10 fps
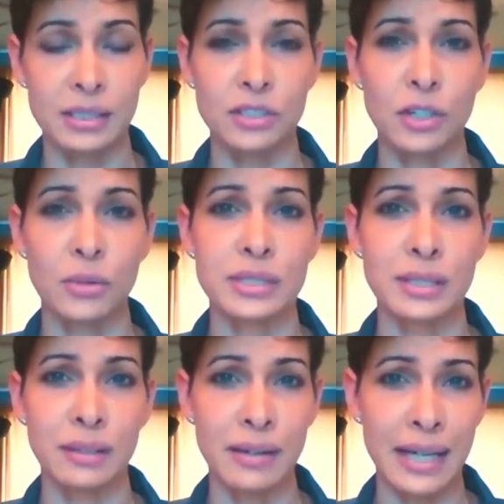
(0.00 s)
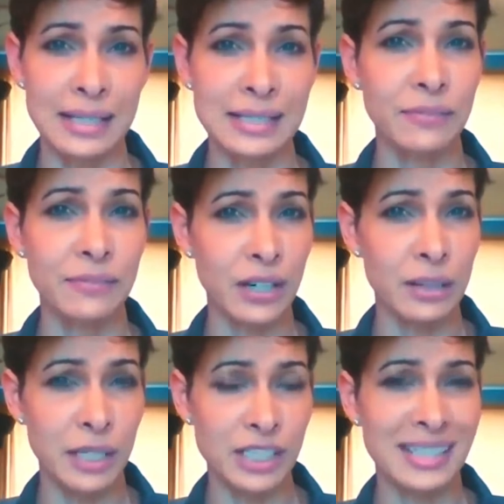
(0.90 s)
And so it's
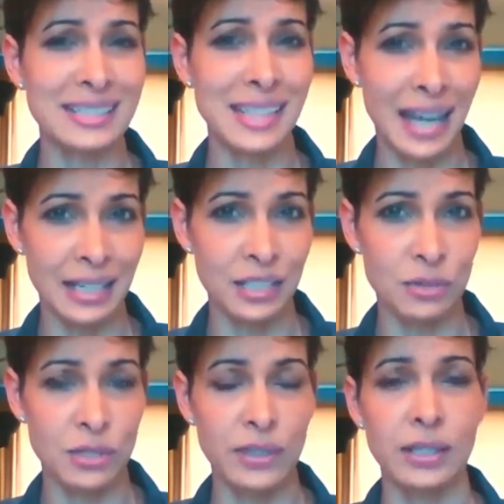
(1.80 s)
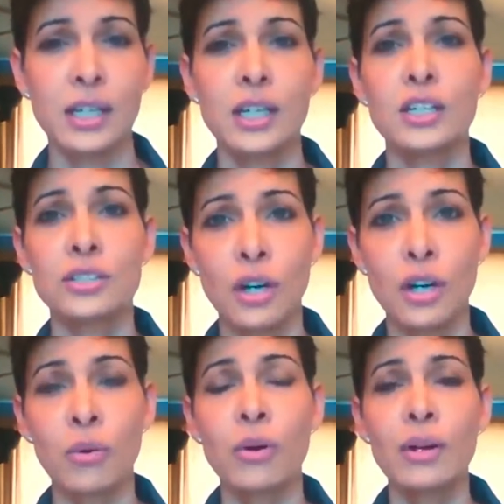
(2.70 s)
very much anxiety driven.
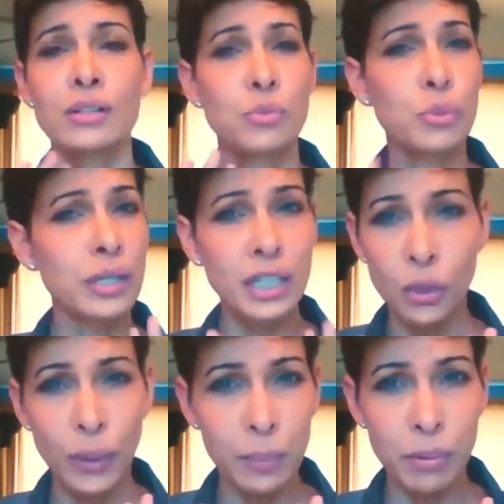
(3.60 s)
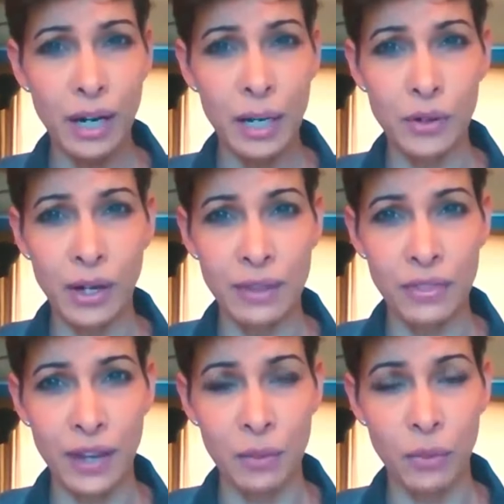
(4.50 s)
So really quick primer on
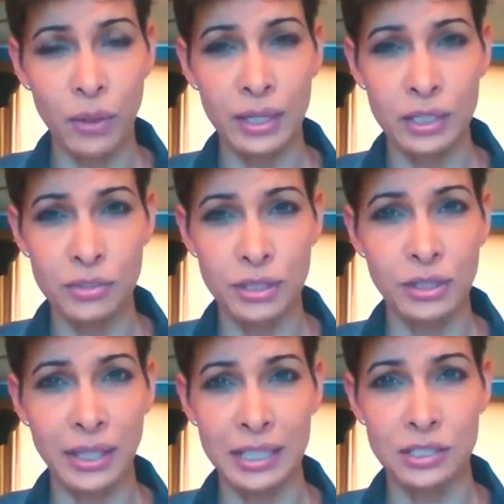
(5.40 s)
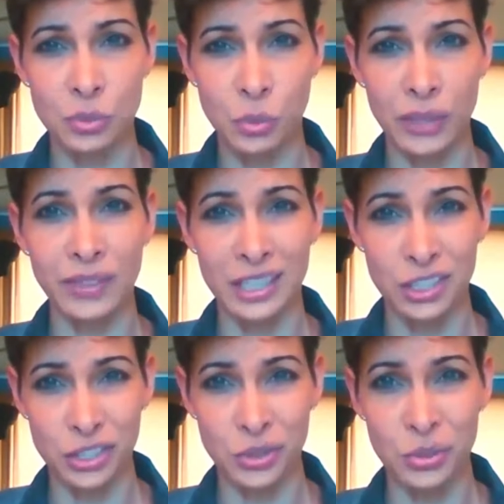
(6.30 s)
the thyroid and adrenal glands, just what they
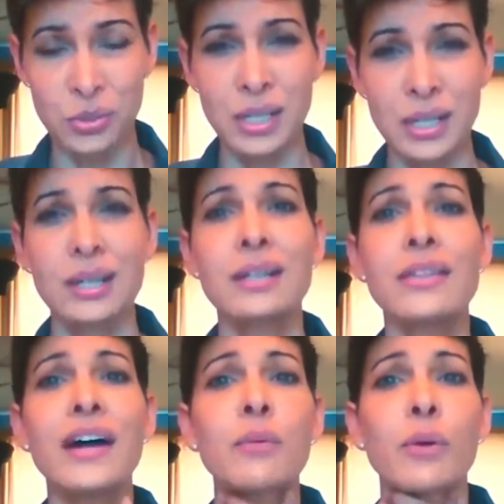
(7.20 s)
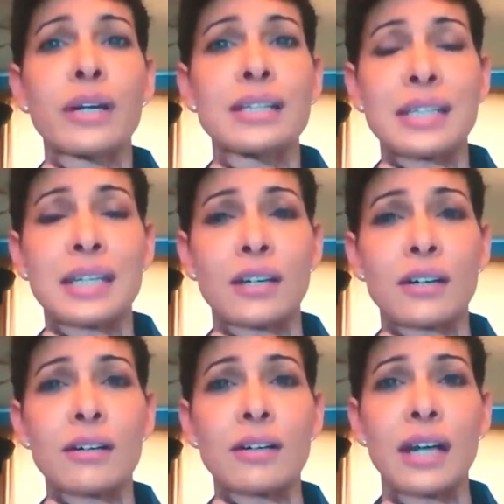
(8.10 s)
do. Thyroid is
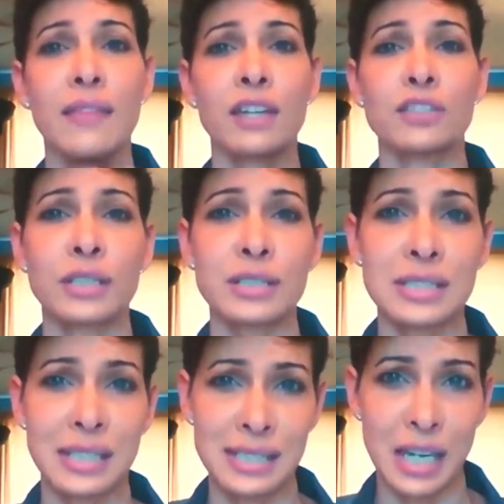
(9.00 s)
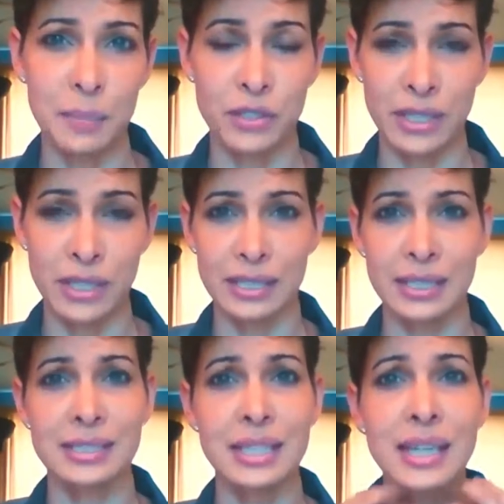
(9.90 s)
here, and the adrenals sit on top of your kidneys.